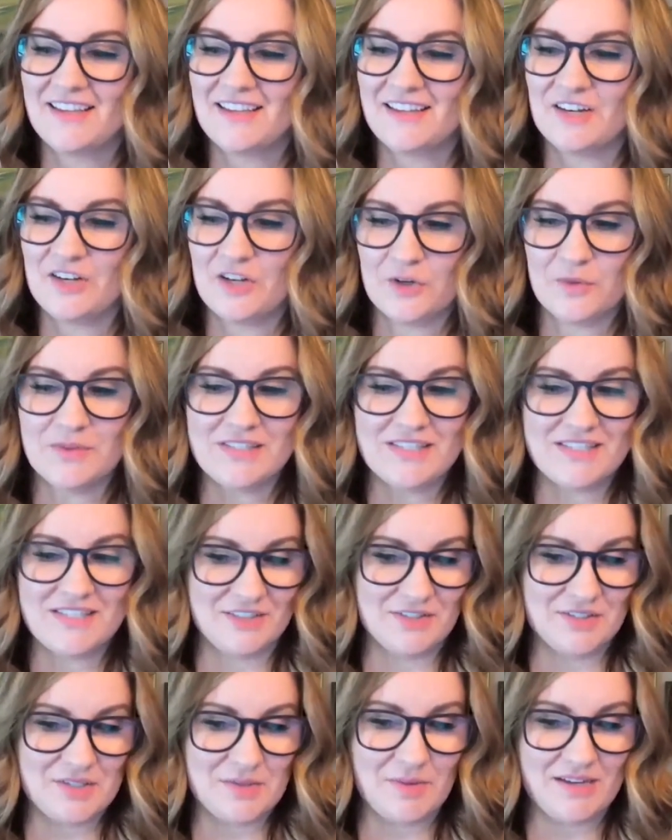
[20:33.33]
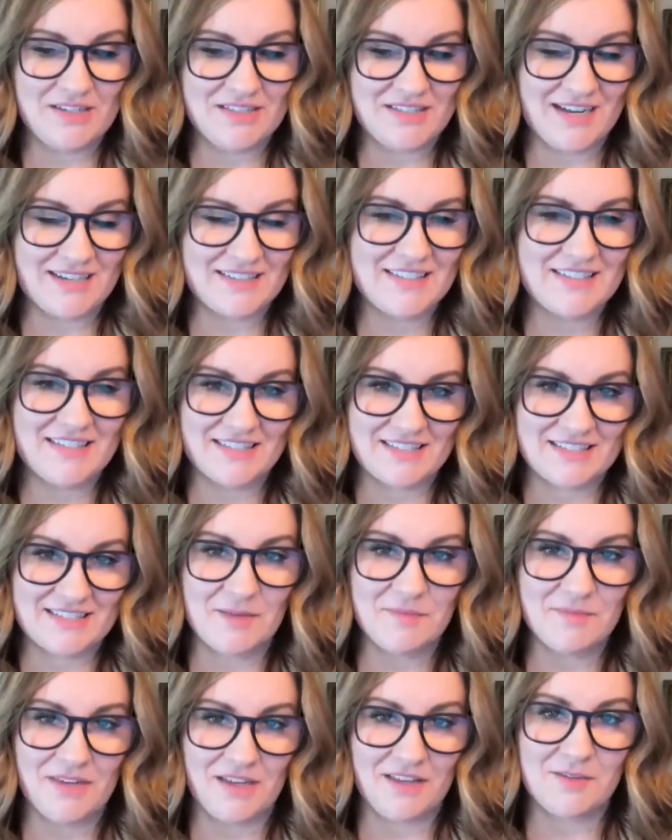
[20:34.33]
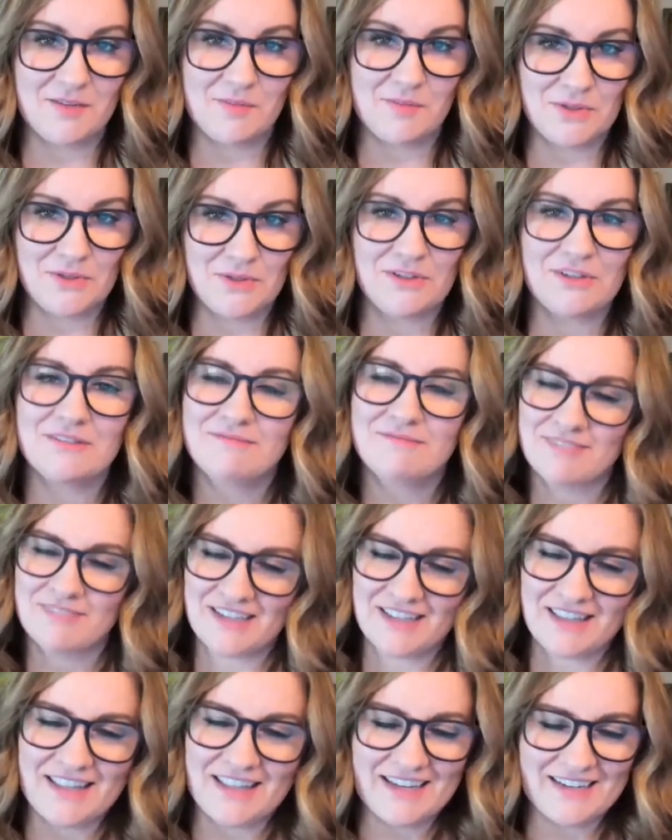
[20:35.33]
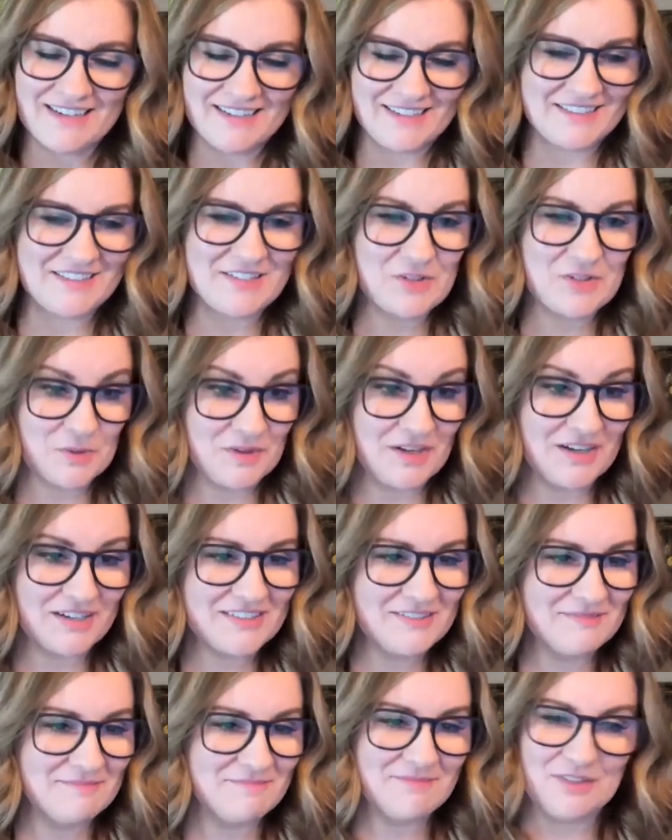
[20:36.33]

No one steals to pay taxes except Nathan Mueller, and that is correct.